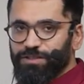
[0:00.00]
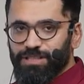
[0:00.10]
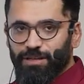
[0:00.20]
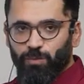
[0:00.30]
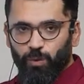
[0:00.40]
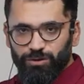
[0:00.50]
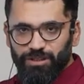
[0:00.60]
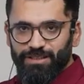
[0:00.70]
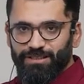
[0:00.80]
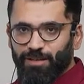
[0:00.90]
which are
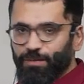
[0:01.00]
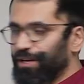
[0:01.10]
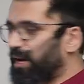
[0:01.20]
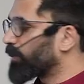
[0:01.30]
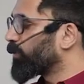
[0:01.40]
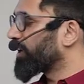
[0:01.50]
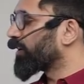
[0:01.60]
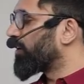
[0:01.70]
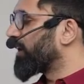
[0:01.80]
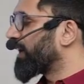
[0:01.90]
mostly stable are what
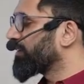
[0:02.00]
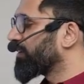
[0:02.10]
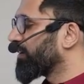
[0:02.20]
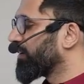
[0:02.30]
are called as